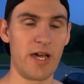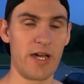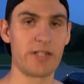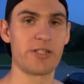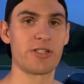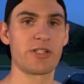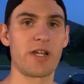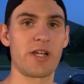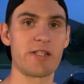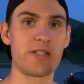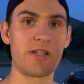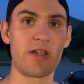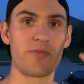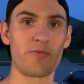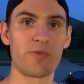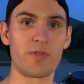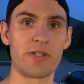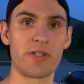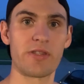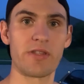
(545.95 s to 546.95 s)
I just got done
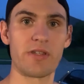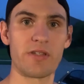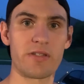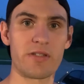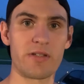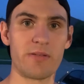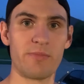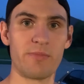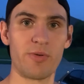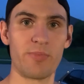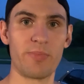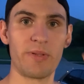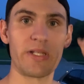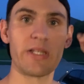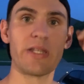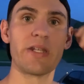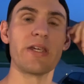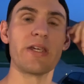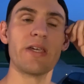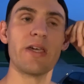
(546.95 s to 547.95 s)
with some
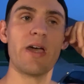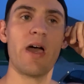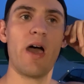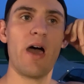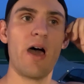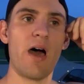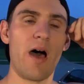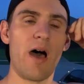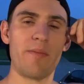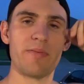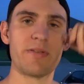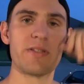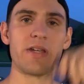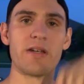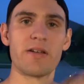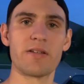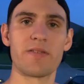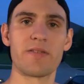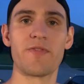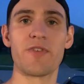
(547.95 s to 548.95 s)
mobility
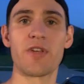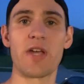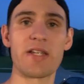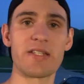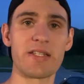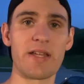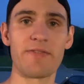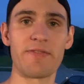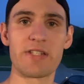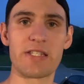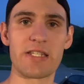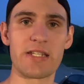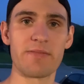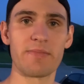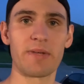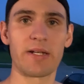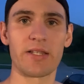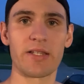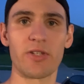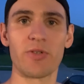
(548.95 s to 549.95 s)
upstairs. If you guys haven't seen
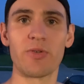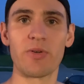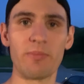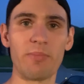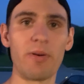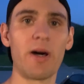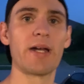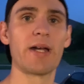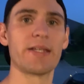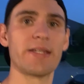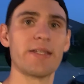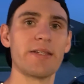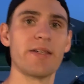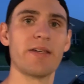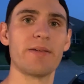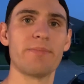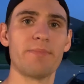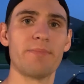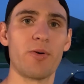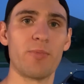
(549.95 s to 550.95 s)
my lower body
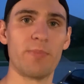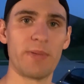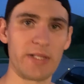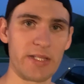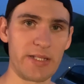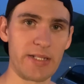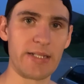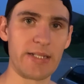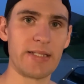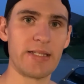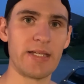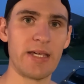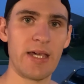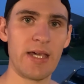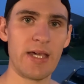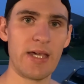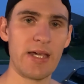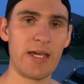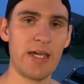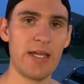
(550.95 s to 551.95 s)
mobility
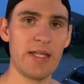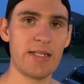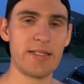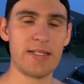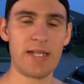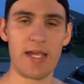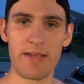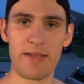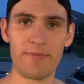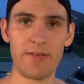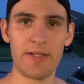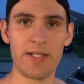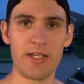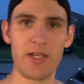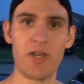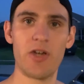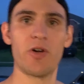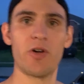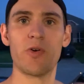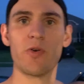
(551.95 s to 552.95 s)
day
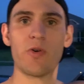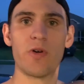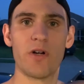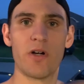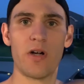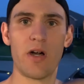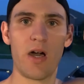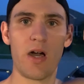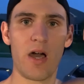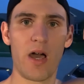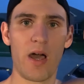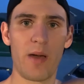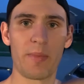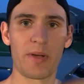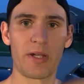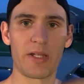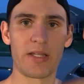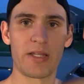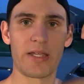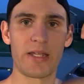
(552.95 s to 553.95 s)
video, I'm
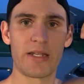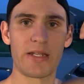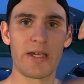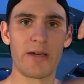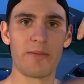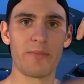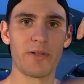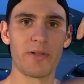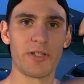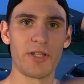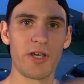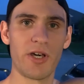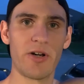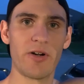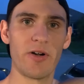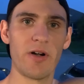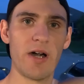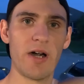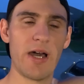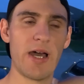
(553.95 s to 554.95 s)
gonna link it down
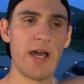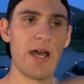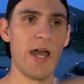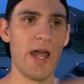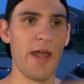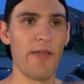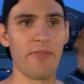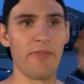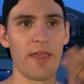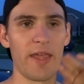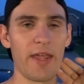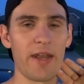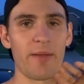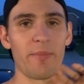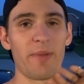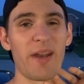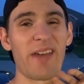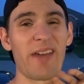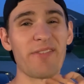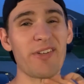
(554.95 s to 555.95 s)
below, and then I'm
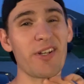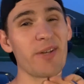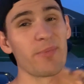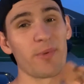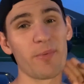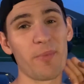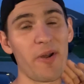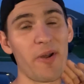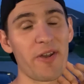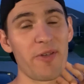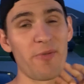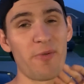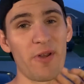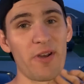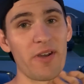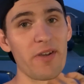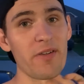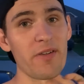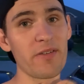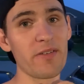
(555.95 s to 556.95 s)
gonna have an upper body
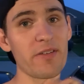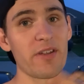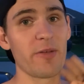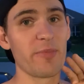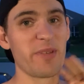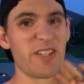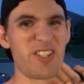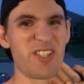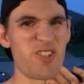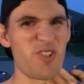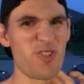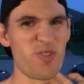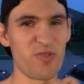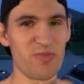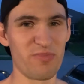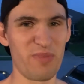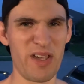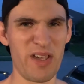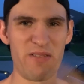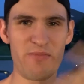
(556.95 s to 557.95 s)
one coming soon,
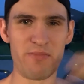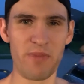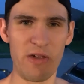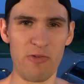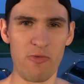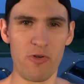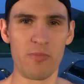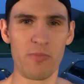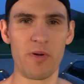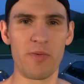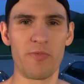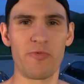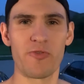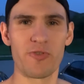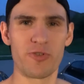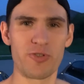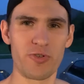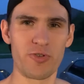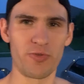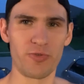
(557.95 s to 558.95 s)
my warm-up for
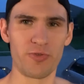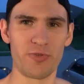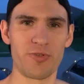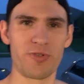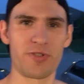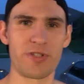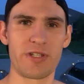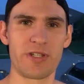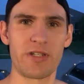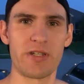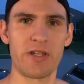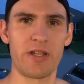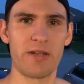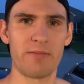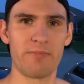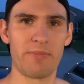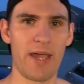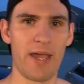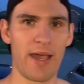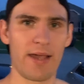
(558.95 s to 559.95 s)
shoulders
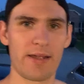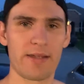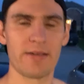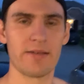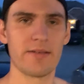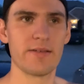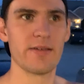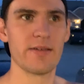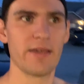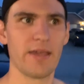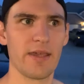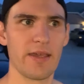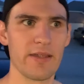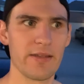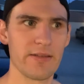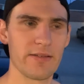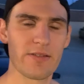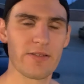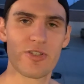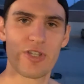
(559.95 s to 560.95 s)
and back
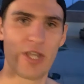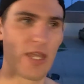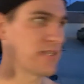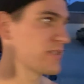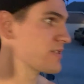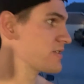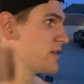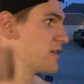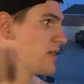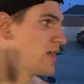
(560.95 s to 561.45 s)
and chest.